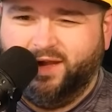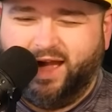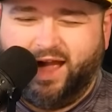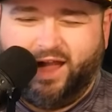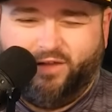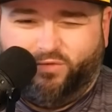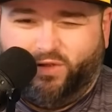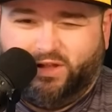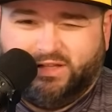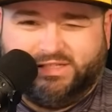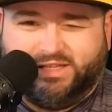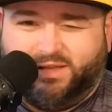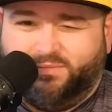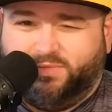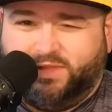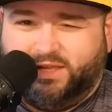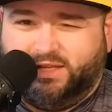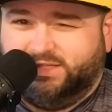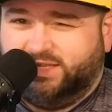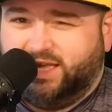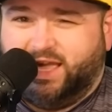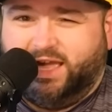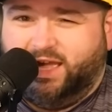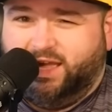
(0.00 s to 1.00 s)
I read
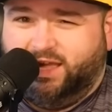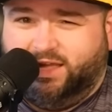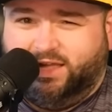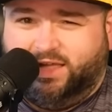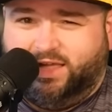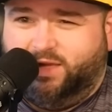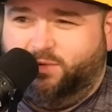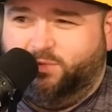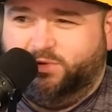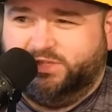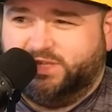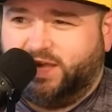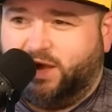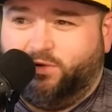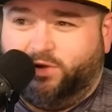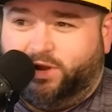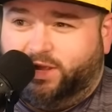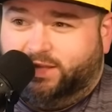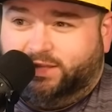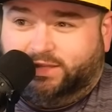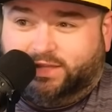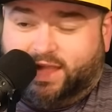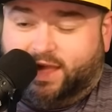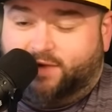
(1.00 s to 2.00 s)
something saying he was out
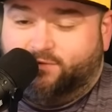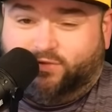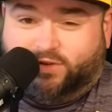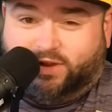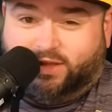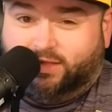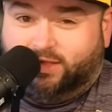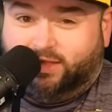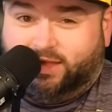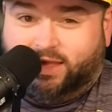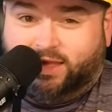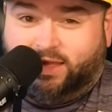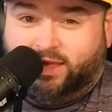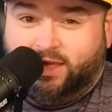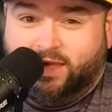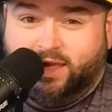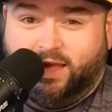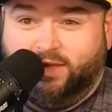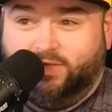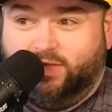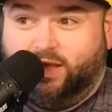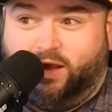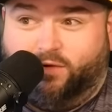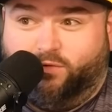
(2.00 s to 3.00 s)
indefinitely.
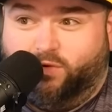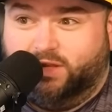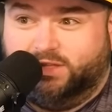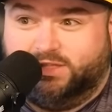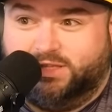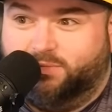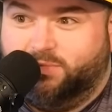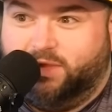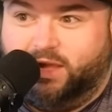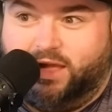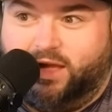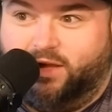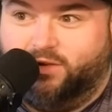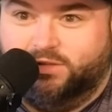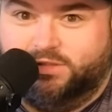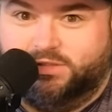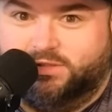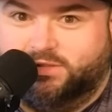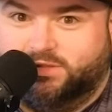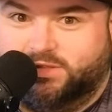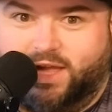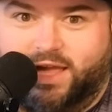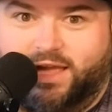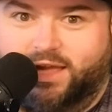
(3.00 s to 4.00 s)
And then I read something else
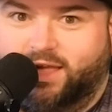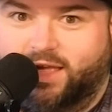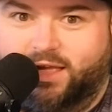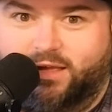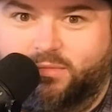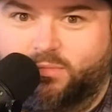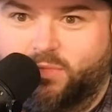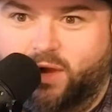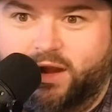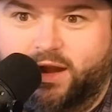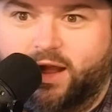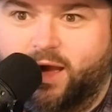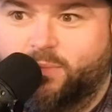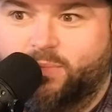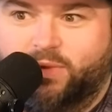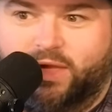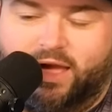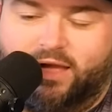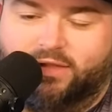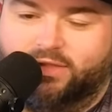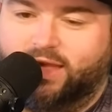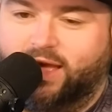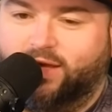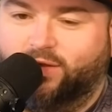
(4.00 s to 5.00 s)
saying he might not
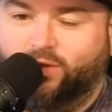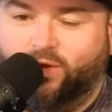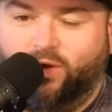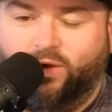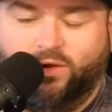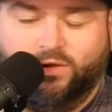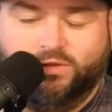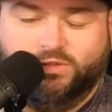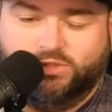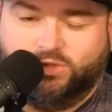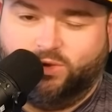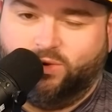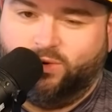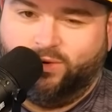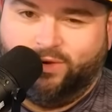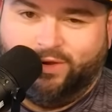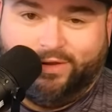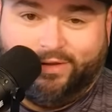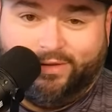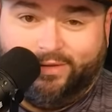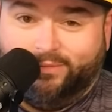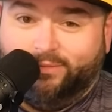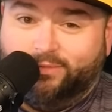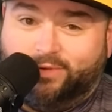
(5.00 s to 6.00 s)
be out that long. So
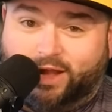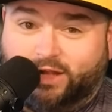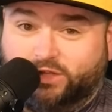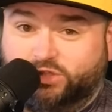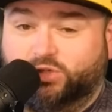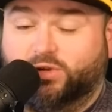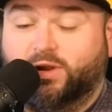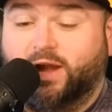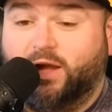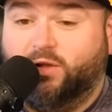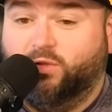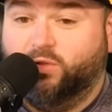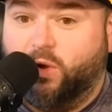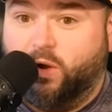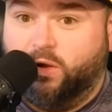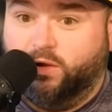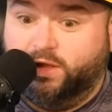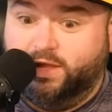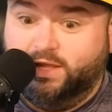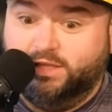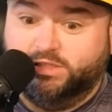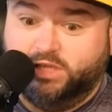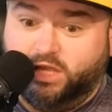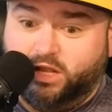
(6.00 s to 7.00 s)
not sure how long
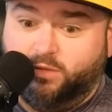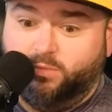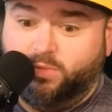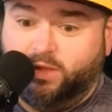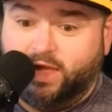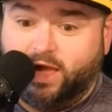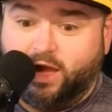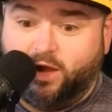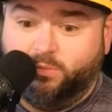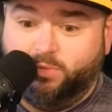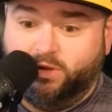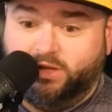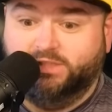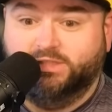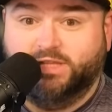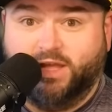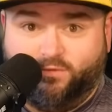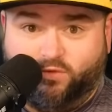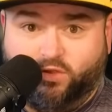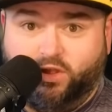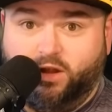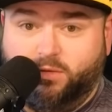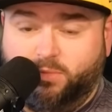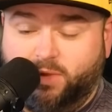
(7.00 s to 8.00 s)
he's going to be out, but he's
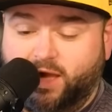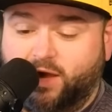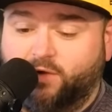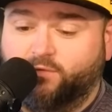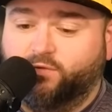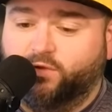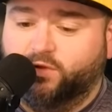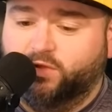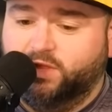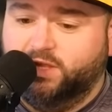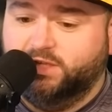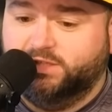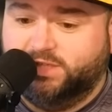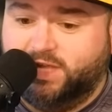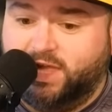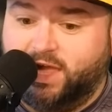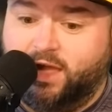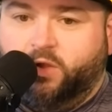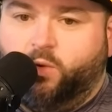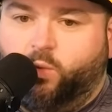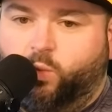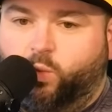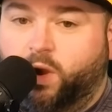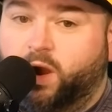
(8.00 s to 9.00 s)
definitely going to be out for this
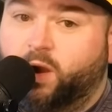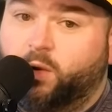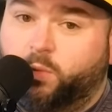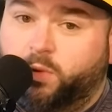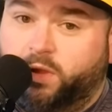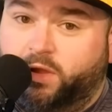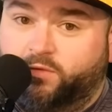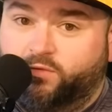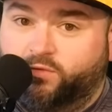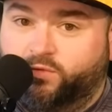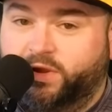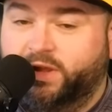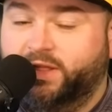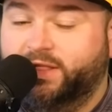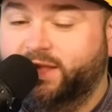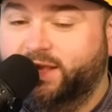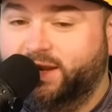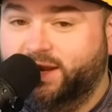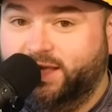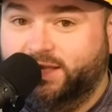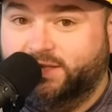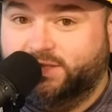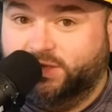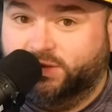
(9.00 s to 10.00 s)
game. Where we really
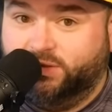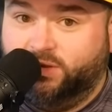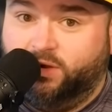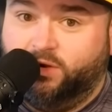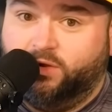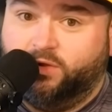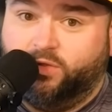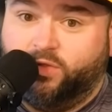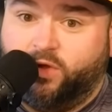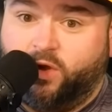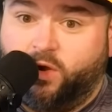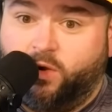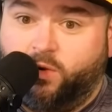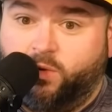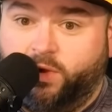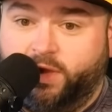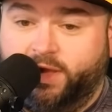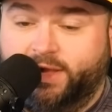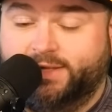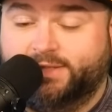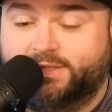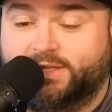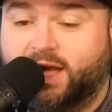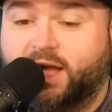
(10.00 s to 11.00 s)
need to look, though,
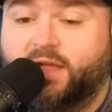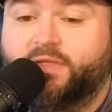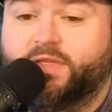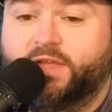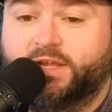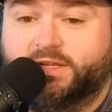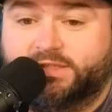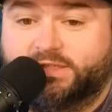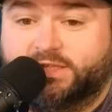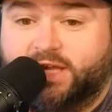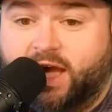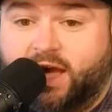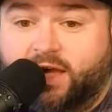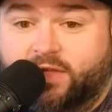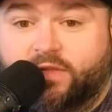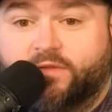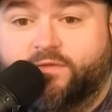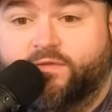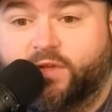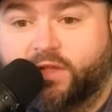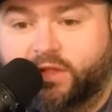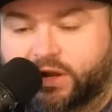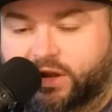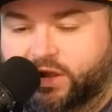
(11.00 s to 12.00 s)
is on this side, the
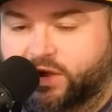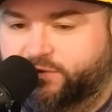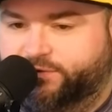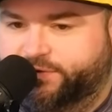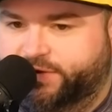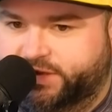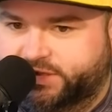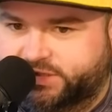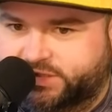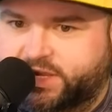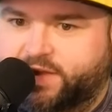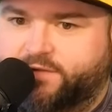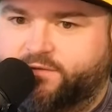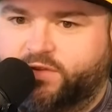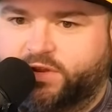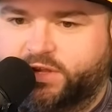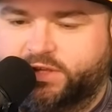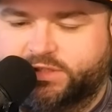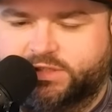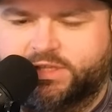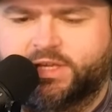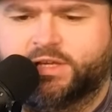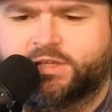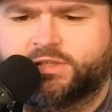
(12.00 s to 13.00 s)
Philadelphia
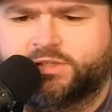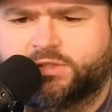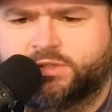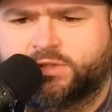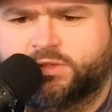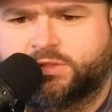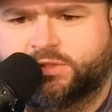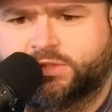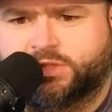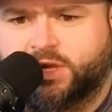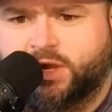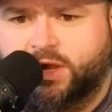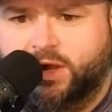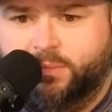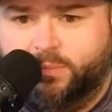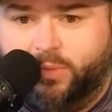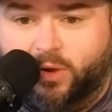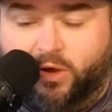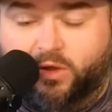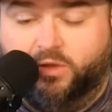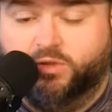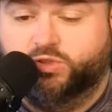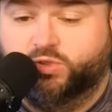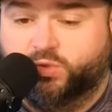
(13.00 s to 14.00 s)
76ers.
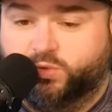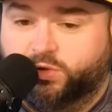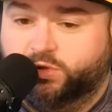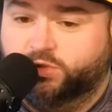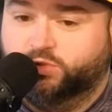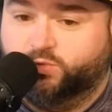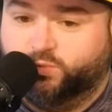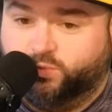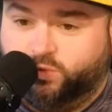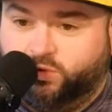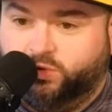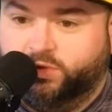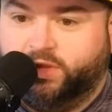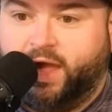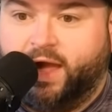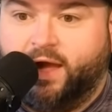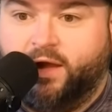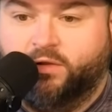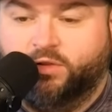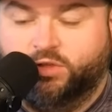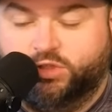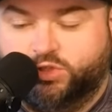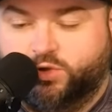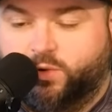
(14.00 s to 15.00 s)
Paul George ruled
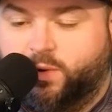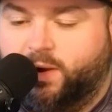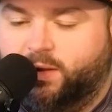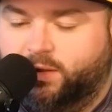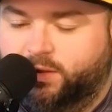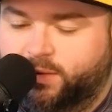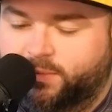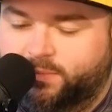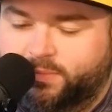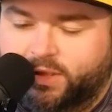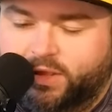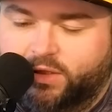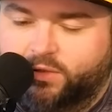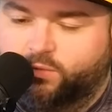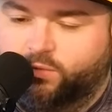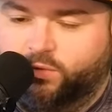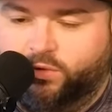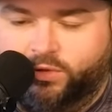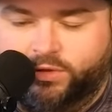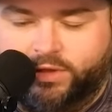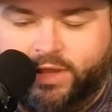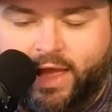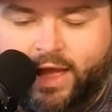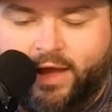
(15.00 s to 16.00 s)
out. Joel Embiid
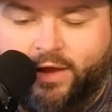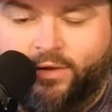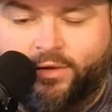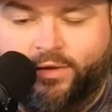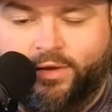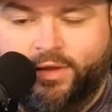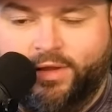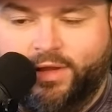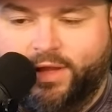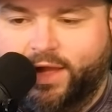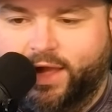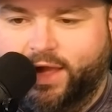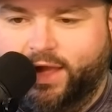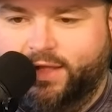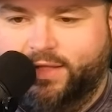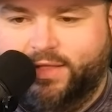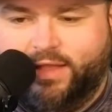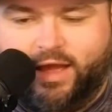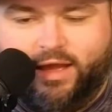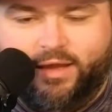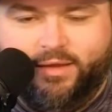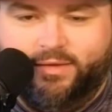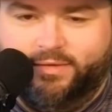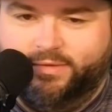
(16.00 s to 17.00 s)
ruled out.
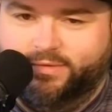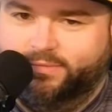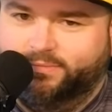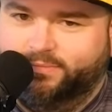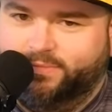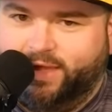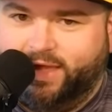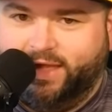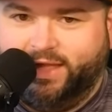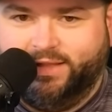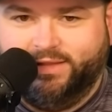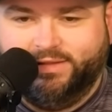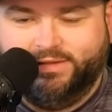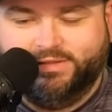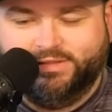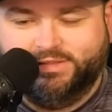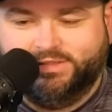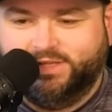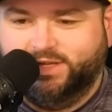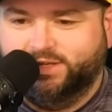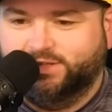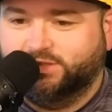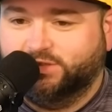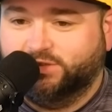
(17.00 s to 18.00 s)
And, man,
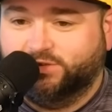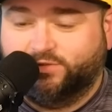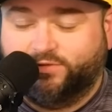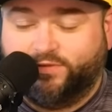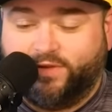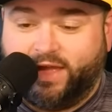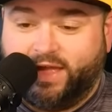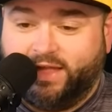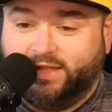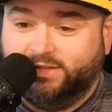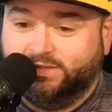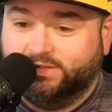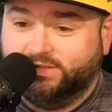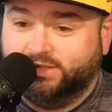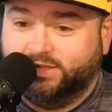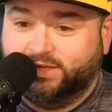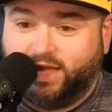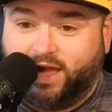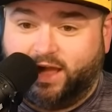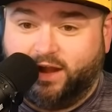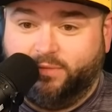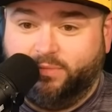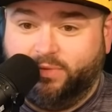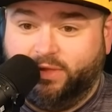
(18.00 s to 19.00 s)
Sixers fans
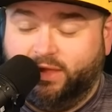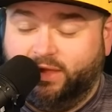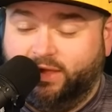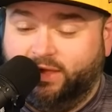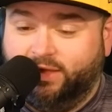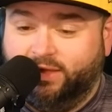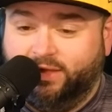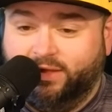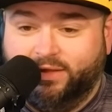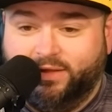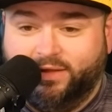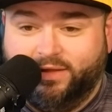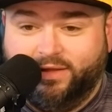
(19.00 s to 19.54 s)
got to be...